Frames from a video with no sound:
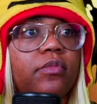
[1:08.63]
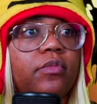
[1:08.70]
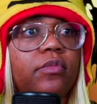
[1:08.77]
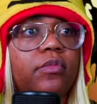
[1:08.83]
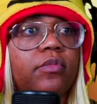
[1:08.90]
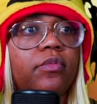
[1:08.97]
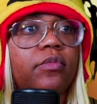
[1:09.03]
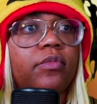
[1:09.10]

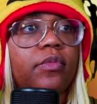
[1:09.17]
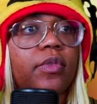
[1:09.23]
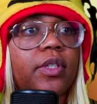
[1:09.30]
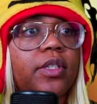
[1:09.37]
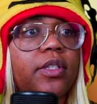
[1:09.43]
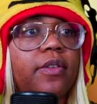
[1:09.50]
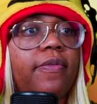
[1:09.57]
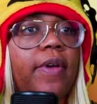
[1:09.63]

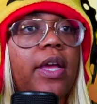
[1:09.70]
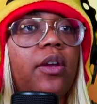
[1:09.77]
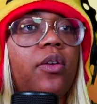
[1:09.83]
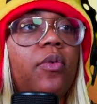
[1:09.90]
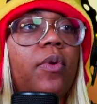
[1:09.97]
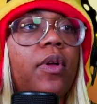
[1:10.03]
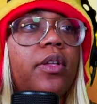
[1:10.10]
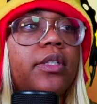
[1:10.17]
It's a
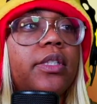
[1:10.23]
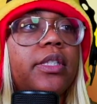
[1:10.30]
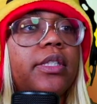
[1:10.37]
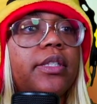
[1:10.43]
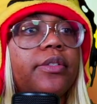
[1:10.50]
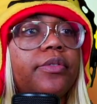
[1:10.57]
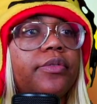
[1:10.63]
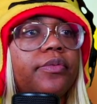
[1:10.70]
final waltz.